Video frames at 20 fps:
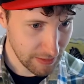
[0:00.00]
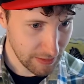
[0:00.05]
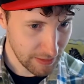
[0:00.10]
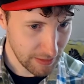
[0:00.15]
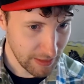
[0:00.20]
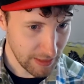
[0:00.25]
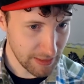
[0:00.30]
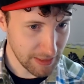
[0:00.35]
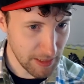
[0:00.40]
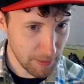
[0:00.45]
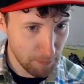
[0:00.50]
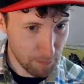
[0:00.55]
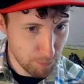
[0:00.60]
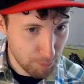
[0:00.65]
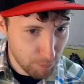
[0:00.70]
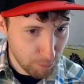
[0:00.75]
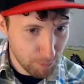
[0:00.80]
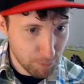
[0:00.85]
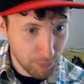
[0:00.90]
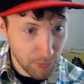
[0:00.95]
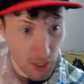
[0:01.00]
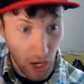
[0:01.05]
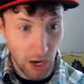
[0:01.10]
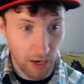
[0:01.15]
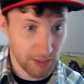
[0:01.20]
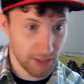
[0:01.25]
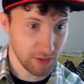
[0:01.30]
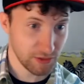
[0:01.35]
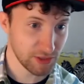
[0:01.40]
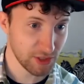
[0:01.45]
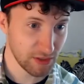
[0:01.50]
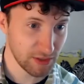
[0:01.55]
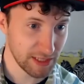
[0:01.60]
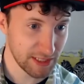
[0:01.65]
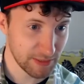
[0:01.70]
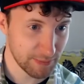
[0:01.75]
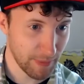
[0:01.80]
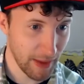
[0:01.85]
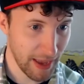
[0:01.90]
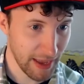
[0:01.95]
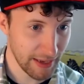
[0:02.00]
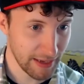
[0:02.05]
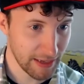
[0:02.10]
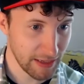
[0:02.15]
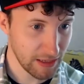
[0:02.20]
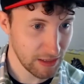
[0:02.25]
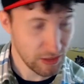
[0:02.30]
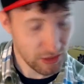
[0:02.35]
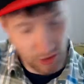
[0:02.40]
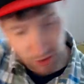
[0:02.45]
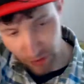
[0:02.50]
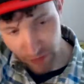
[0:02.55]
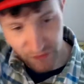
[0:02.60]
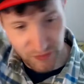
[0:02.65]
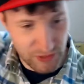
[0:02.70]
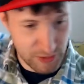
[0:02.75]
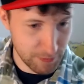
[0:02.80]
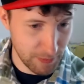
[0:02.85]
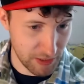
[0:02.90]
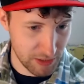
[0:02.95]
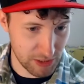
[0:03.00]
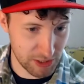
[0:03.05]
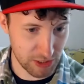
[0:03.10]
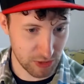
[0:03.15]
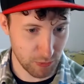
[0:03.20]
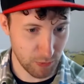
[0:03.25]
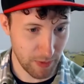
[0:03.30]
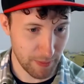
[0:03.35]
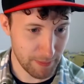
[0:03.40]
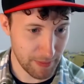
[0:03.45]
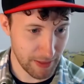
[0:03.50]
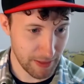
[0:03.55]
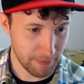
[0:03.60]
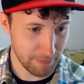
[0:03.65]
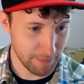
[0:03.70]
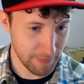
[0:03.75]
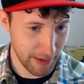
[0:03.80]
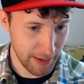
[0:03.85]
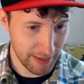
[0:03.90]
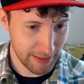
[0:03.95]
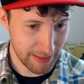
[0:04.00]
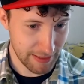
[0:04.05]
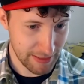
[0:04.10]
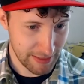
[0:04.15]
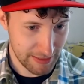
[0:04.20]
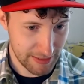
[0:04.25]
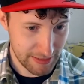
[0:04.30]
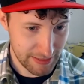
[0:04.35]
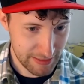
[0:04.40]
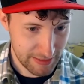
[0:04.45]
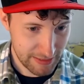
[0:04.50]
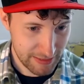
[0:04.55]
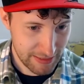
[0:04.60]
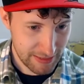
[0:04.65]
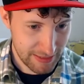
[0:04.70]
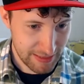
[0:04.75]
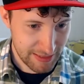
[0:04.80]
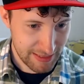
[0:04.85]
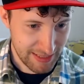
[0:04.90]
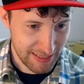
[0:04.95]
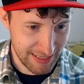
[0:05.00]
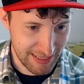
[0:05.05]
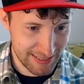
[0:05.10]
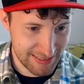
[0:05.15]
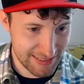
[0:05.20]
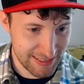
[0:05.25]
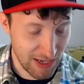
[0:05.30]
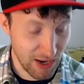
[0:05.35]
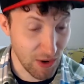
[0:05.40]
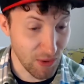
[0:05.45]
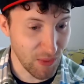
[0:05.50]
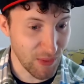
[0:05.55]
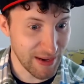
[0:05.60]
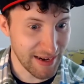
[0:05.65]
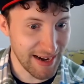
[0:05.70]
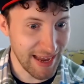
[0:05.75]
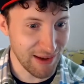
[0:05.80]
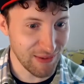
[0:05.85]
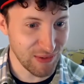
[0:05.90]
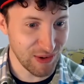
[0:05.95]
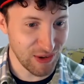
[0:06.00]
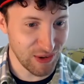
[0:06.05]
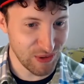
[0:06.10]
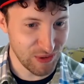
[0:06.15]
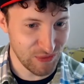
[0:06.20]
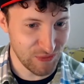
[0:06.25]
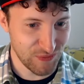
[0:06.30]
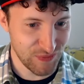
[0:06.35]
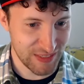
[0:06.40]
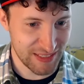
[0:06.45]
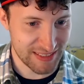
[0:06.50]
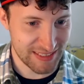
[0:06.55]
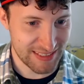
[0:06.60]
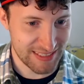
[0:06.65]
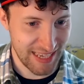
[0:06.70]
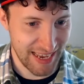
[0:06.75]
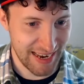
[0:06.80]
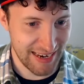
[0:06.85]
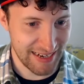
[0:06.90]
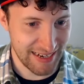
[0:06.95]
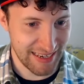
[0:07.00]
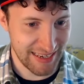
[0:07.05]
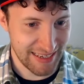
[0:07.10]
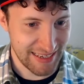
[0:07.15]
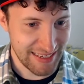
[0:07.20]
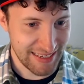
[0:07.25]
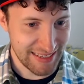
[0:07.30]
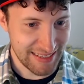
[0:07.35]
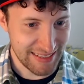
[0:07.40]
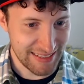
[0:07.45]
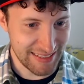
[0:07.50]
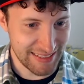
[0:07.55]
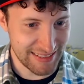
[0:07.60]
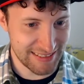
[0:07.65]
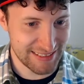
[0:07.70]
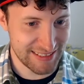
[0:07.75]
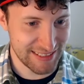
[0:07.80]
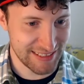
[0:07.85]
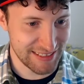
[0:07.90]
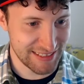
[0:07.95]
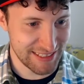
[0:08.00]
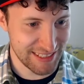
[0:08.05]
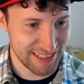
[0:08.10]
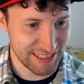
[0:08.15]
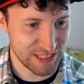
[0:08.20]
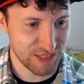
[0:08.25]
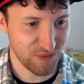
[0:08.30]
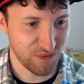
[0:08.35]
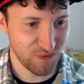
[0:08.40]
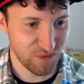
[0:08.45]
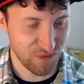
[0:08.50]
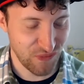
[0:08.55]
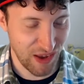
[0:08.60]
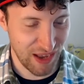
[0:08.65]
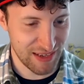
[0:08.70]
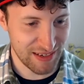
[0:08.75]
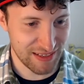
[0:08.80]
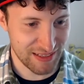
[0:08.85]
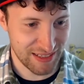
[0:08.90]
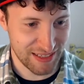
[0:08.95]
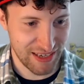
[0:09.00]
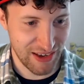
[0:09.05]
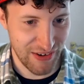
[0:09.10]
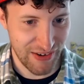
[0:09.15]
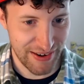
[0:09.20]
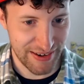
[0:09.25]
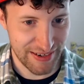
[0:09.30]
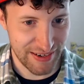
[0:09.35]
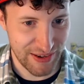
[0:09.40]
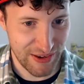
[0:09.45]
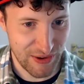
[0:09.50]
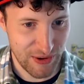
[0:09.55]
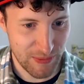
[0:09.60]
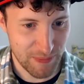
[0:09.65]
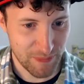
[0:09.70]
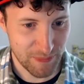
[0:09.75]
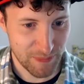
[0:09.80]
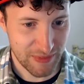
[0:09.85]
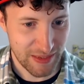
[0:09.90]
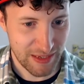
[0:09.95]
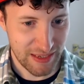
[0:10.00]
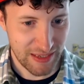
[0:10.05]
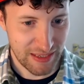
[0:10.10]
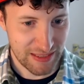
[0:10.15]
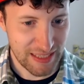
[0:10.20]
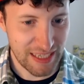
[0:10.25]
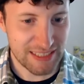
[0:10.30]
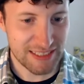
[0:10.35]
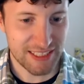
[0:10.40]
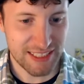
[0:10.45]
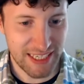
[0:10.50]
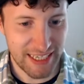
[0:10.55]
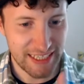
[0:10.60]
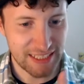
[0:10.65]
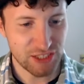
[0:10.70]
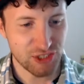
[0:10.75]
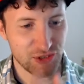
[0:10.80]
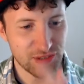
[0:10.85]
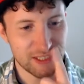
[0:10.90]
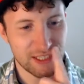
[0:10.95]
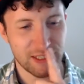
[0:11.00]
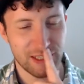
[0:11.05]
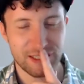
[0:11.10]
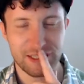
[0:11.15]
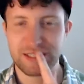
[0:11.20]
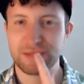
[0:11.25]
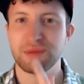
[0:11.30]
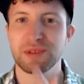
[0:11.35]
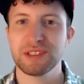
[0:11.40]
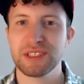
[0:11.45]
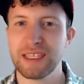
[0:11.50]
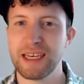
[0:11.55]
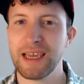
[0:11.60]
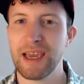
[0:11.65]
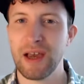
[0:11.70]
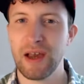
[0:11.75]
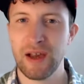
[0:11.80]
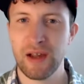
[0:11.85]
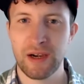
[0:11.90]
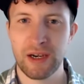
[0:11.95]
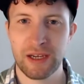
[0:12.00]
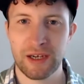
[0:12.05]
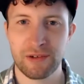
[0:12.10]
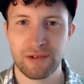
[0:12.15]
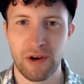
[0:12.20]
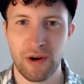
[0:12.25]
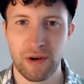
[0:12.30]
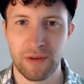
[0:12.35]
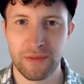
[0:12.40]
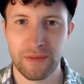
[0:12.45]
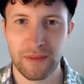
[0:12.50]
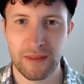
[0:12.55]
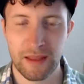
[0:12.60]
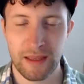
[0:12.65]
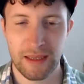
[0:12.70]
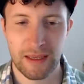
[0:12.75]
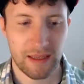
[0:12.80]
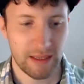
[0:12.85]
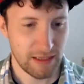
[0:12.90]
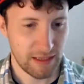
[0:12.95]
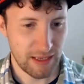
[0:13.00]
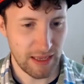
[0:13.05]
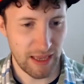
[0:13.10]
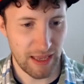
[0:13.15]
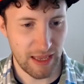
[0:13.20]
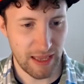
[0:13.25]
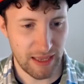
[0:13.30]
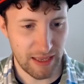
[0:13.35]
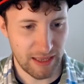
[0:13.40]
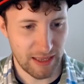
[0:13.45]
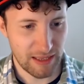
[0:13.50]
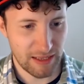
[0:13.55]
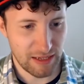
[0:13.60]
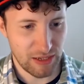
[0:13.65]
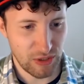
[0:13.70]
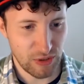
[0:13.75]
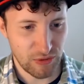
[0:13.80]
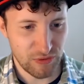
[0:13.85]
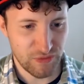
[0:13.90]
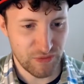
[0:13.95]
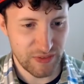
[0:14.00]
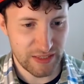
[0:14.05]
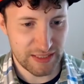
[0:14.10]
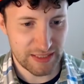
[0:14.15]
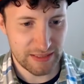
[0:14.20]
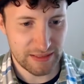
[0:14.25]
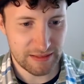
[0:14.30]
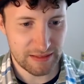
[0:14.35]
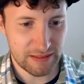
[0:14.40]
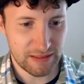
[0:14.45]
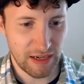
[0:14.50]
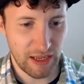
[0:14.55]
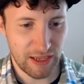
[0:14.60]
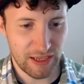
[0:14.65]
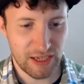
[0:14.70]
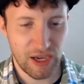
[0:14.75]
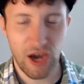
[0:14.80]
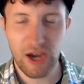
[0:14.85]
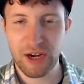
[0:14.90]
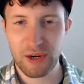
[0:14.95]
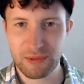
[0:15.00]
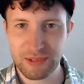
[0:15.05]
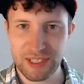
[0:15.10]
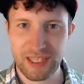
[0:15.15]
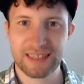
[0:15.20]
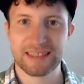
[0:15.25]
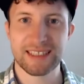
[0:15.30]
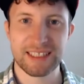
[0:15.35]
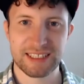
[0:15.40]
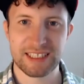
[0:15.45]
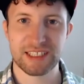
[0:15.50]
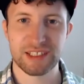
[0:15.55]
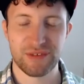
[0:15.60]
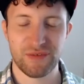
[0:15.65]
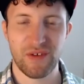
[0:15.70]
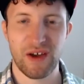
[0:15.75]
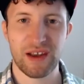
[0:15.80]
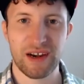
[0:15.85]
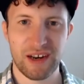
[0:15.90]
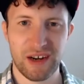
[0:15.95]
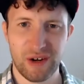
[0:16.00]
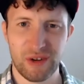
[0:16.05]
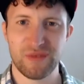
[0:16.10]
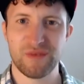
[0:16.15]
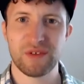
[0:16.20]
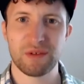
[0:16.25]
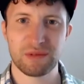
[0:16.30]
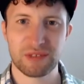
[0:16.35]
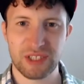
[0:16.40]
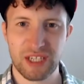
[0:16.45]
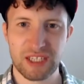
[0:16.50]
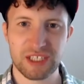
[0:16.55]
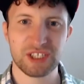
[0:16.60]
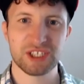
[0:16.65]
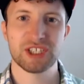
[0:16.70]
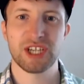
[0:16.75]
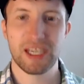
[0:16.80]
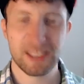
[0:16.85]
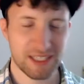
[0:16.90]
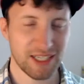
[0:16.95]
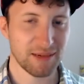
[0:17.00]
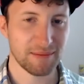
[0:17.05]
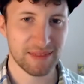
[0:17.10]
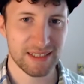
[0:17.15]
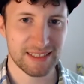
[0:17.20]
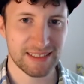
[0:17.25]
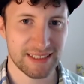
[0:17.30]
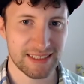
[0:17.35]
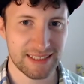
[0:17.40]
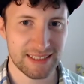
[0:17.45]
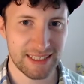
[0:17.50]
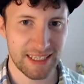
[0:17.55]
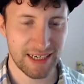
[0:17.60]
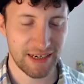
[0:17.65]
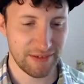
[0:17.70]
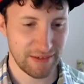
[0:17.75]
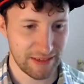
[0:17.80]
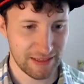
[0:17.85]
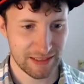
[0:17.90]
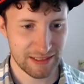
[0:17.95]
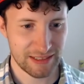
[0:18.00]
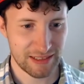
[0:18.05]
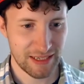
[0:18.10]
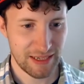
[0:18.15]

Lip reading: And then Kaido's on his back. Luffy's punches whipping back. And now Luffy's saying it. Isn't this fun, Kaido? That's interesting because wasn't it earlier on? Luffy, like Kaido was like, this is fun. And Luffy was like, shut up, this is serious.